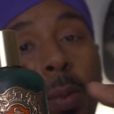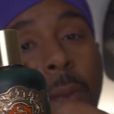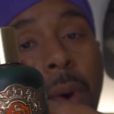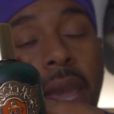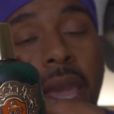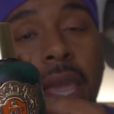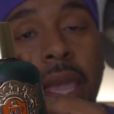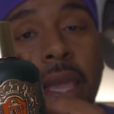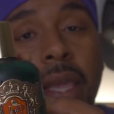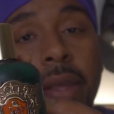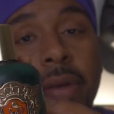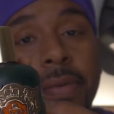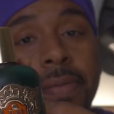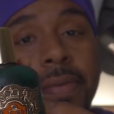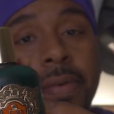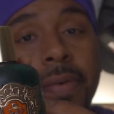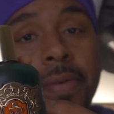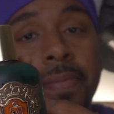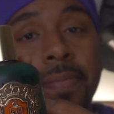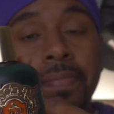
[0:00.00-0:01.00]
wave,
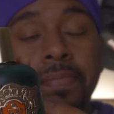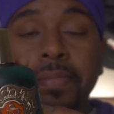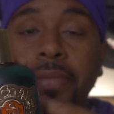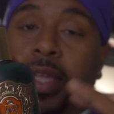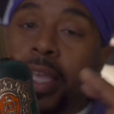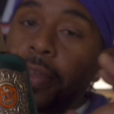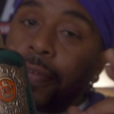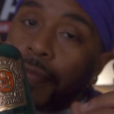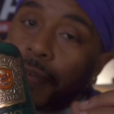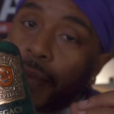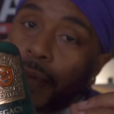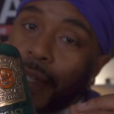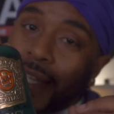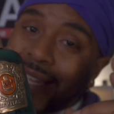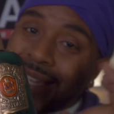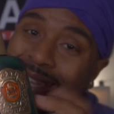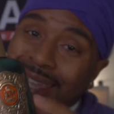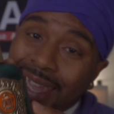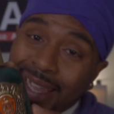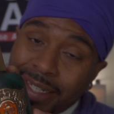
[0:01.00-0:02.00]
if you
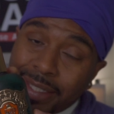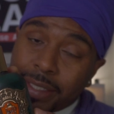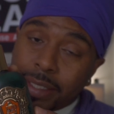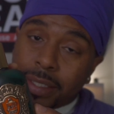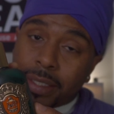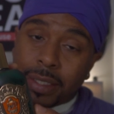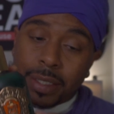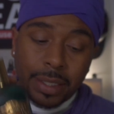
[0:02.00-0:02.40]
didn't catch it,